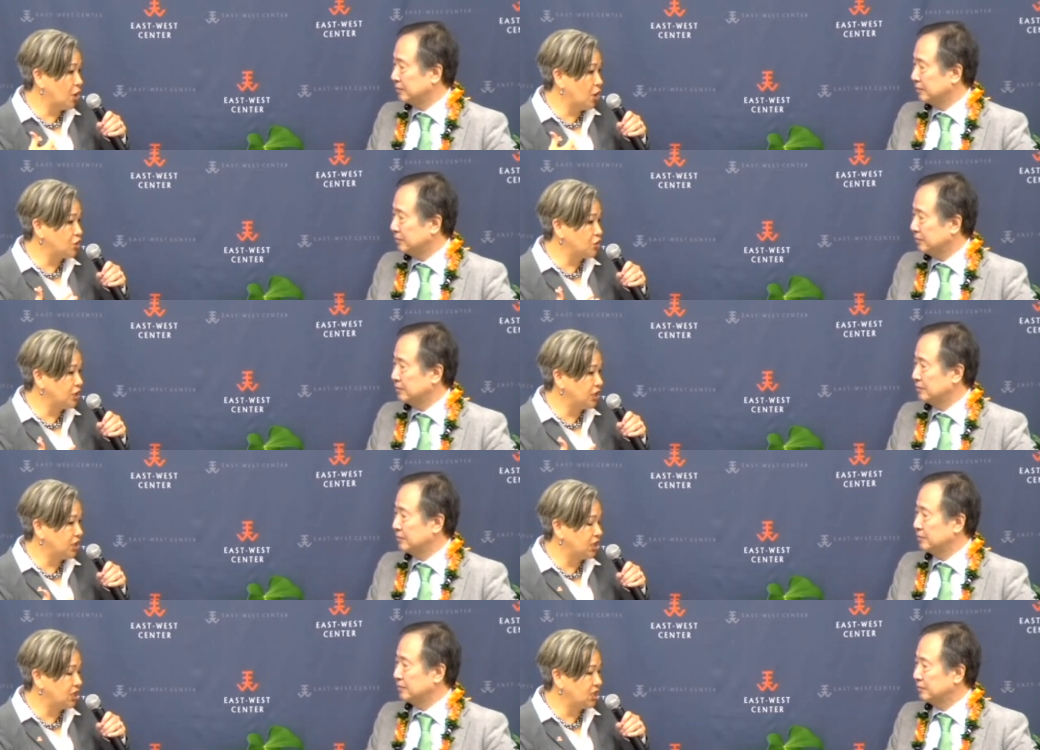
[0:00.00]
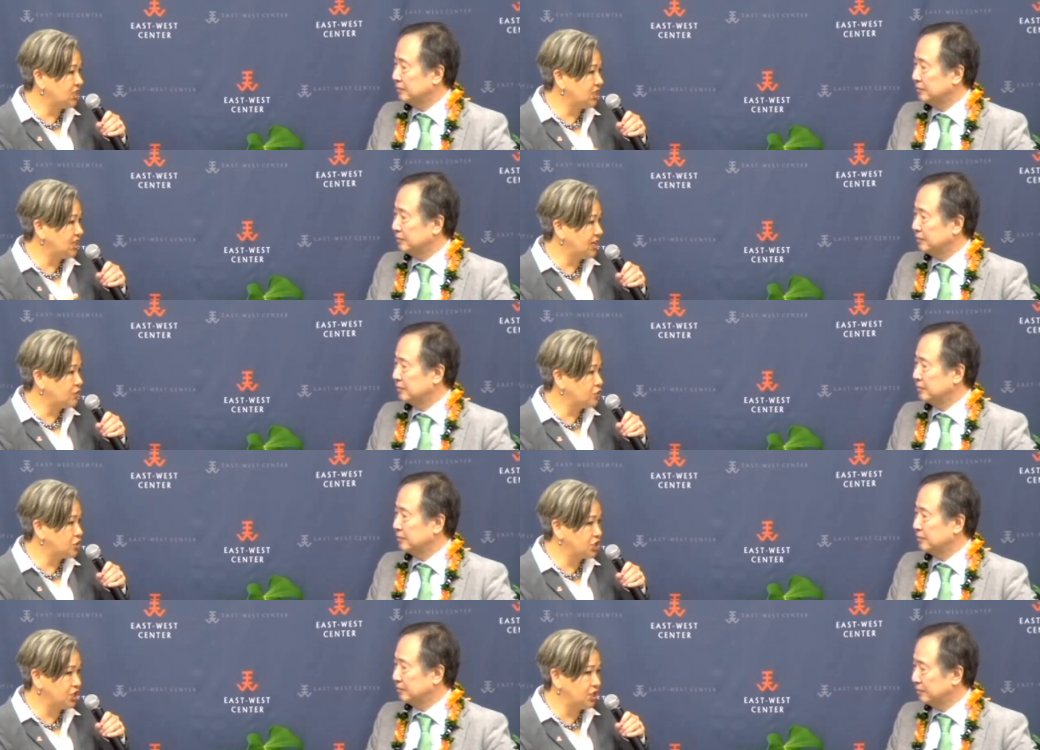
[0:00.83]
Speaker 1: partnering in clean
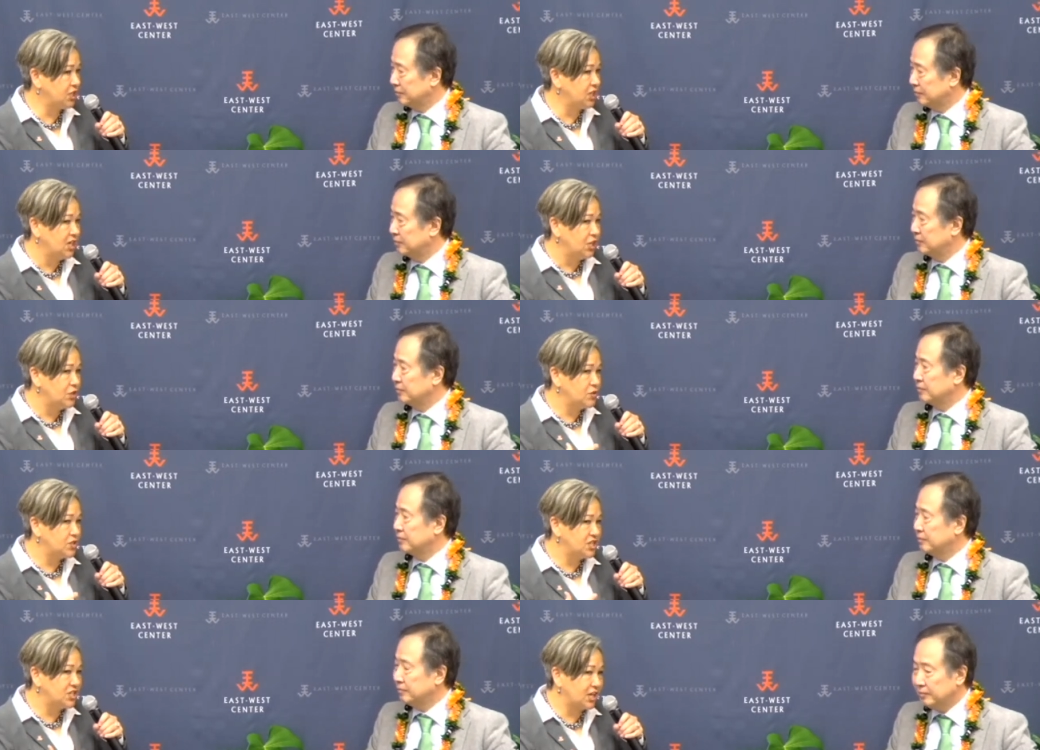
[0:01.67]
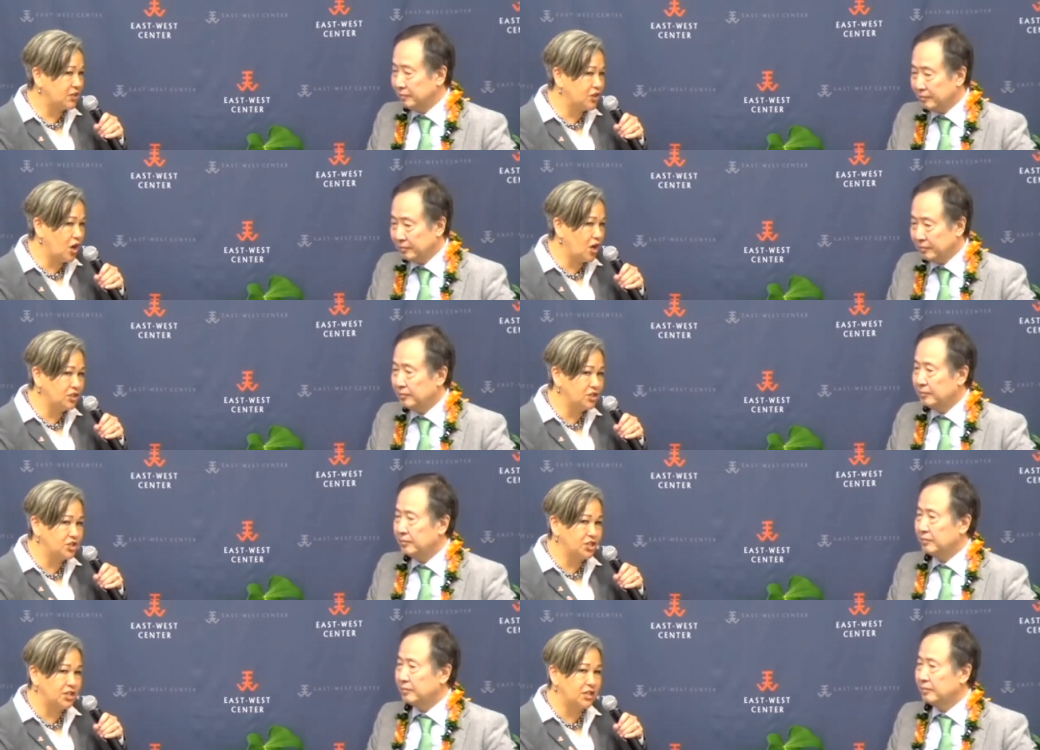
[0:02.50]
energy, using
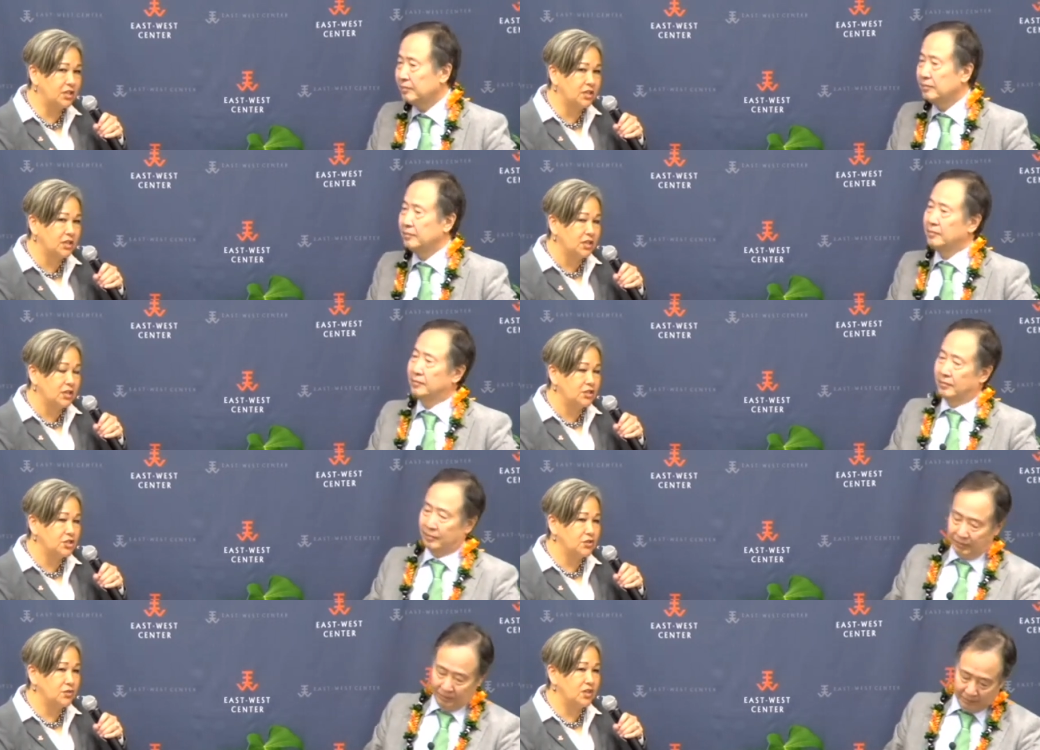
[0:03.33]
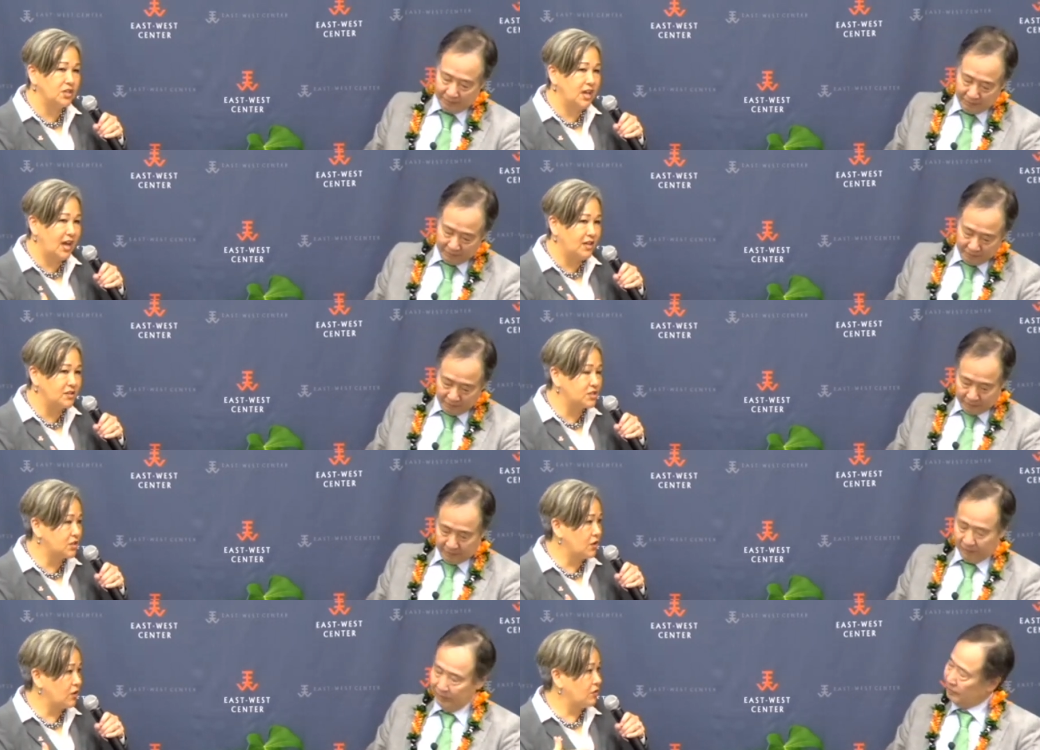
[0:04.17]
technology to enhance
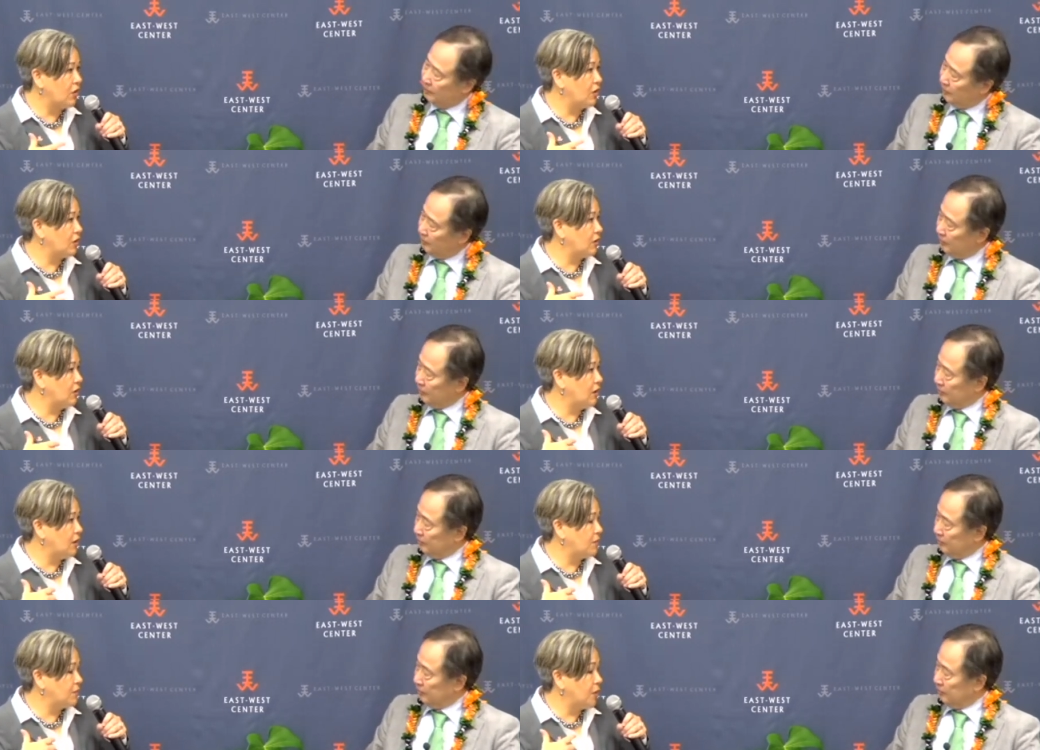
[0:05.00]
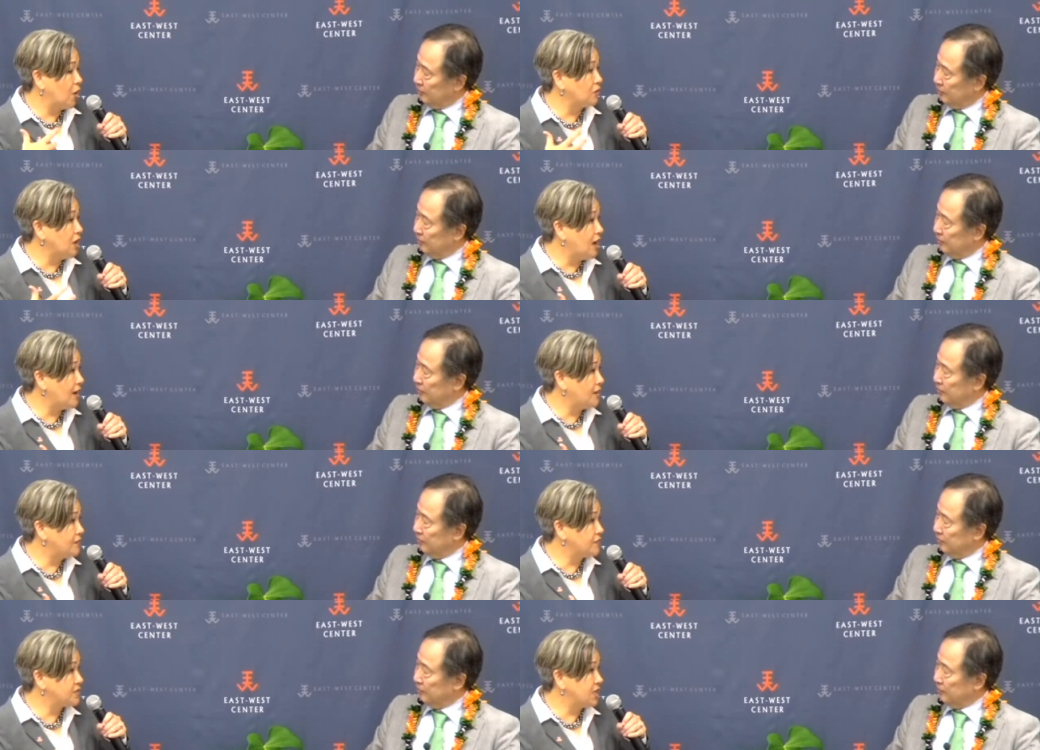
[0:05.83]
our our um, our
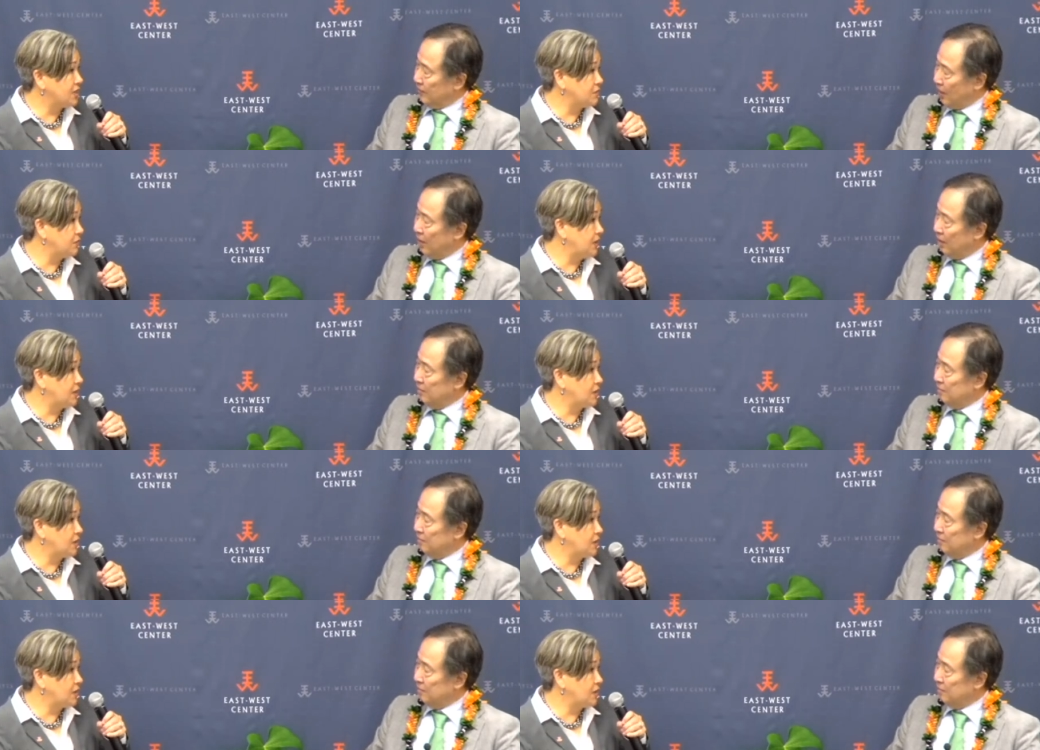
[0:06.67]
lives and mm-hmm.